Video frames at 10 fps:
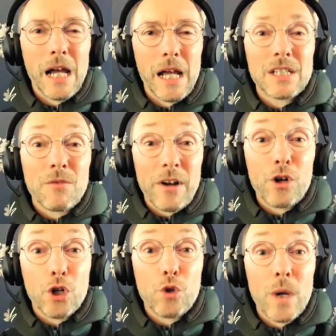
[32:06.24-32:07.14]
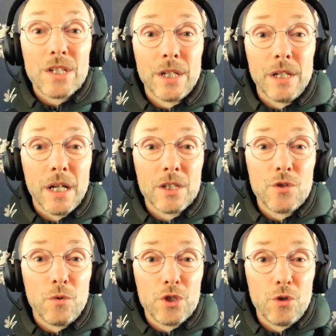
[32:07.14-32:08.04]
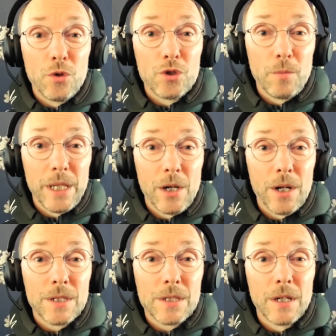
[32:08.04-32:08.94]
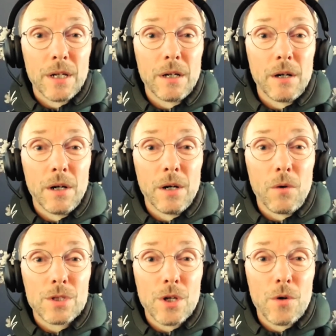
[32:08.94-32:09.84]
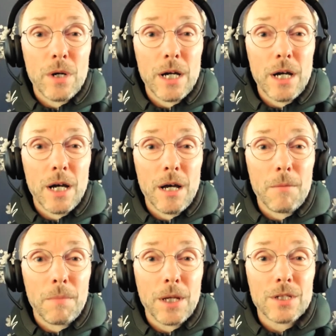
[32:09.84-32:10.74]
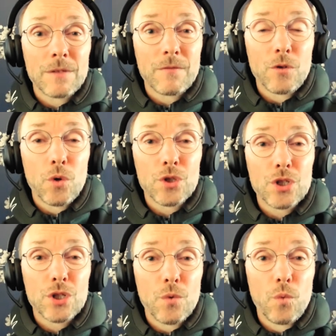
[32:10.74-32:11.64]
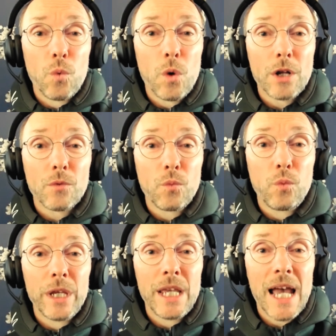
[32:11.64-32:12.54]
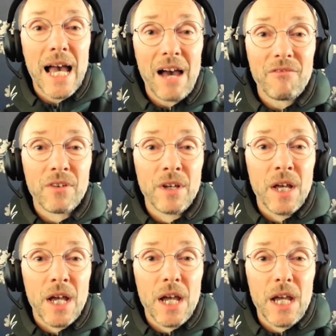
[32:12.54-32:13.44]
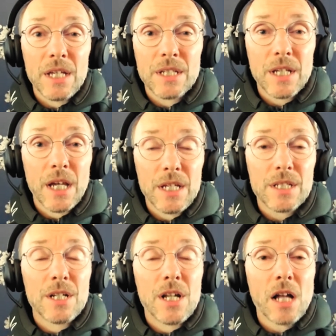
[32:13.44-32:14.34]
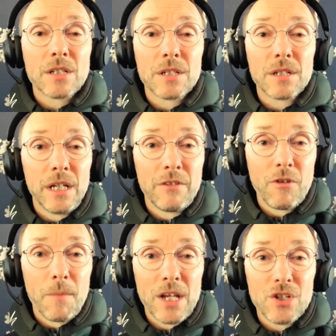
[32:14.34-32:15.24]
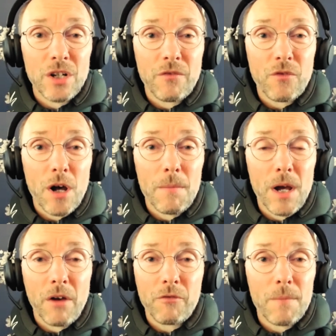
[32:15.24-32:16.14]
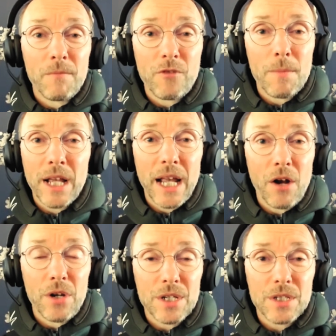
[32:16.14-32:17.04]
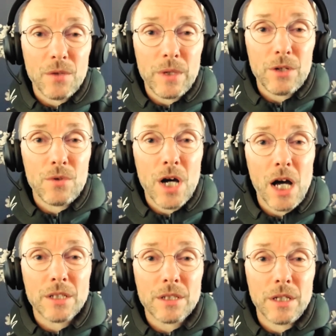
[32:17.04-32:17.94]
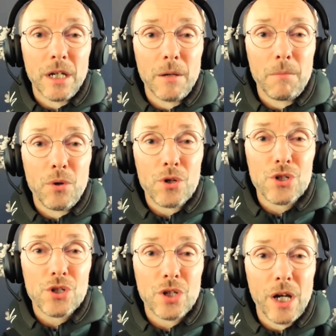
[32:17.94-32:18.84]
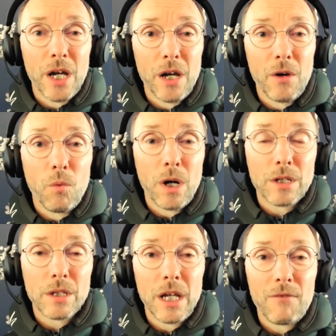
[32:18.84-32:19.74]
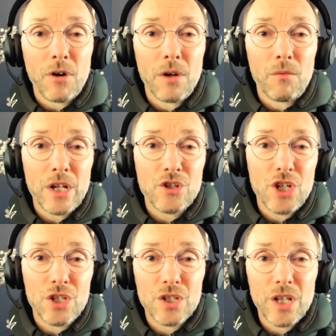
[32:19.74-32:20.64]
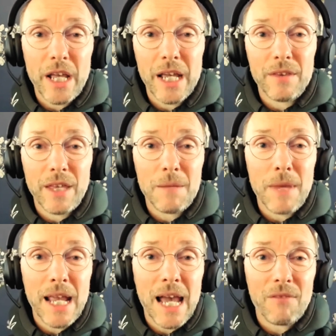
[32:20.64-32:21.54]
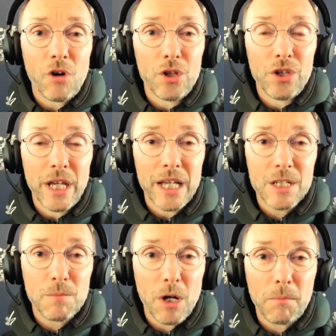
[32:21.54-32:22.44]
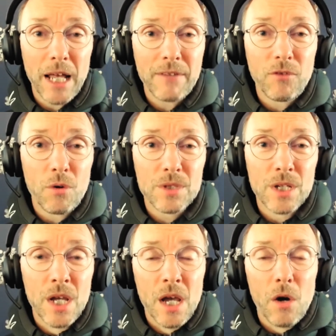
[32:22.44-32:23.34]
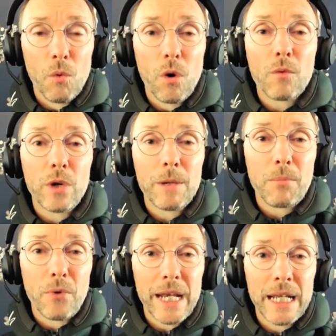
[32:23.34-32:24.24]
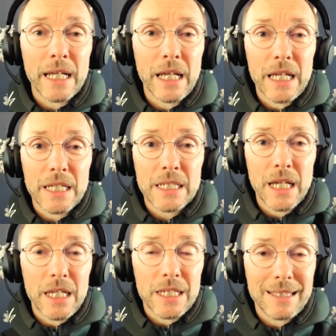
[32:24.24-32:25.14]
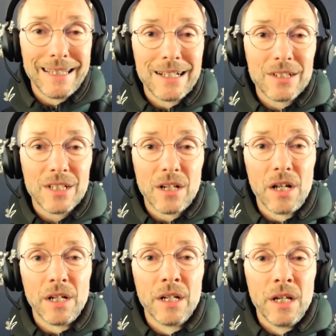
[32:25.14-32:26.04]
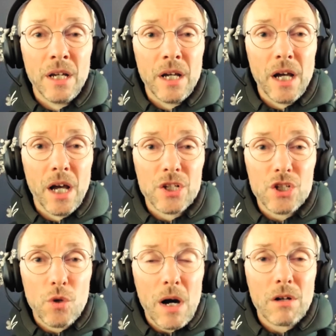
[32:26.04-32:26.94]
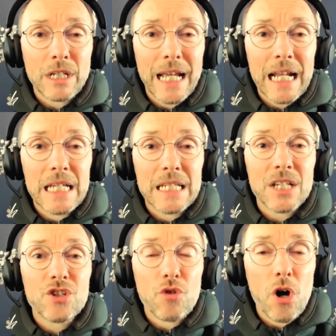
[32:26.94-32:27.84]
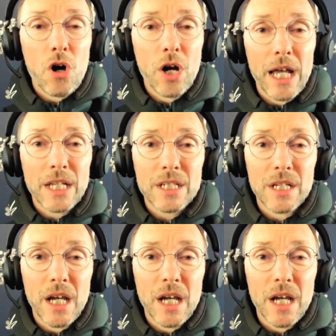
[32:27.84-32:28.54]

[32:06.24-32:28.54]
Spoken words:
It's a very good question, to be honest, also, because of course what we have is not information from the carriers. So we do not push whatever rate sheets they may have on their spot platforms. What we bring is deals done. So our data is as strong as